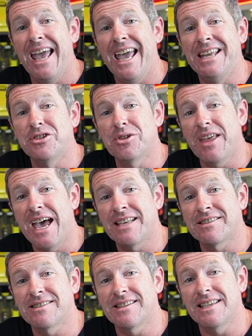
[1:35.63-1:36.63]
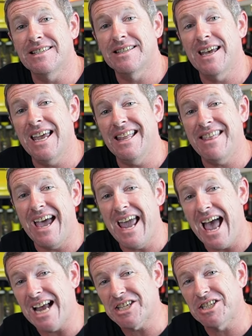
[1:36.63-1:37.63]
In 2016, they
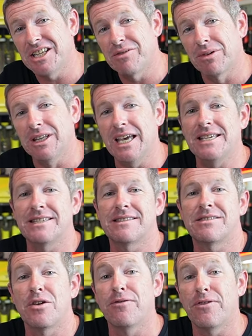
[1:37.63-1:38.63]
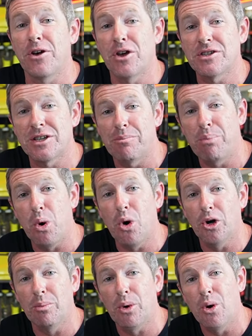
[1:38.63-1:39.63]
actually released the first
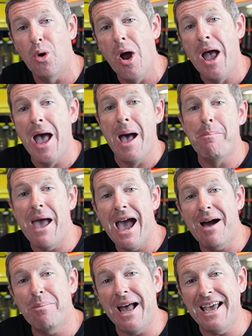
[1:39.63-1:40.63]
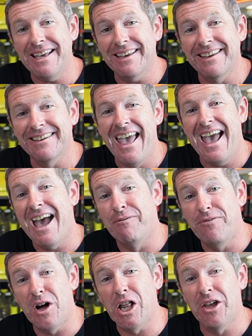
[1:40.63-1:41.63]
portable power bank and
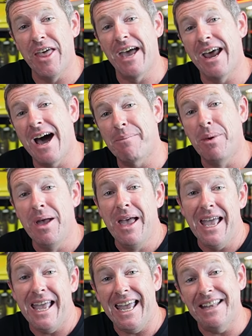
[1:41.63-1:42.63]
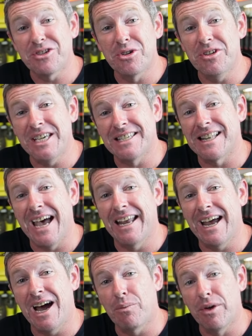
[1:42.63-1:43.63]
followed that up 2 years
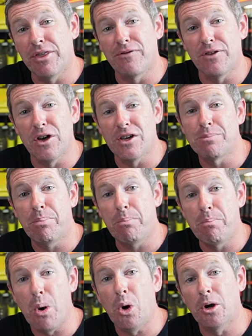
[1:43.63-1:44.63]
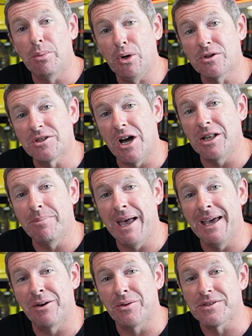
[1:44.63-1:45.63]
later with the first portable solar
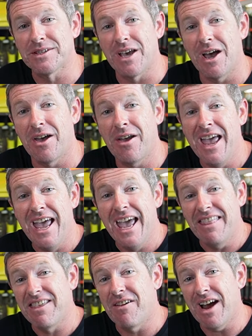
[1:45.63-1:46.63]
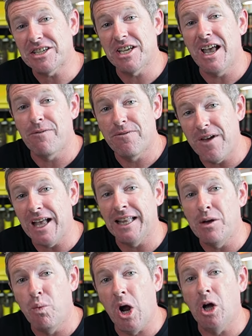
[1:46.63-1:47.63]
panels. So they're actually a
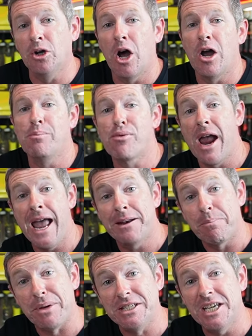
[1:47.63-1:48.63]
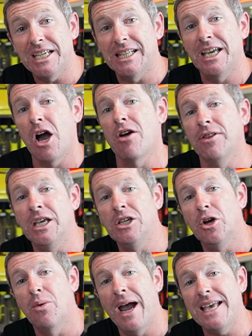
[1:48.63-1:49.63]
fairly well-known brand, particularly over in
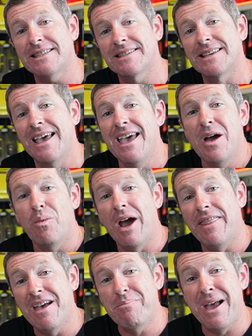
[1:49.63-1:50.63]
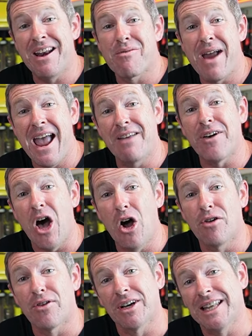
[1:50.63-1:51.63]
the US, where they've been around for
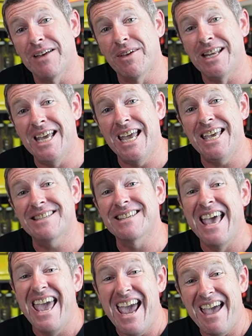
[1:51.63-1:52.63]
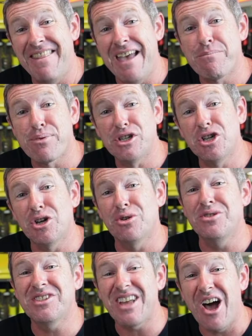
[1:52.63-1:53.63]
over 11 years and they've
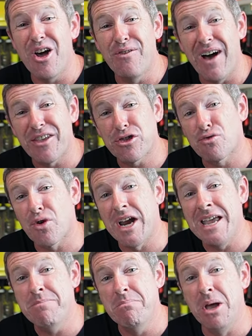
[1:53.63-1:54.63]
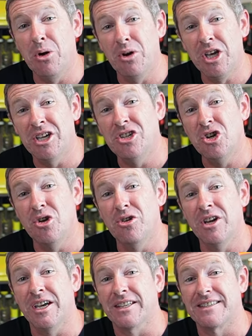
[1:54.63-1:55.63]
produced over 3 million
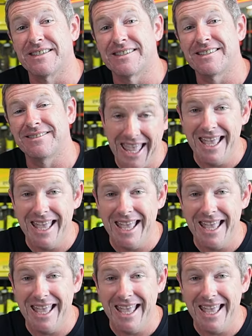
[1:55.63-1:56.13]
units.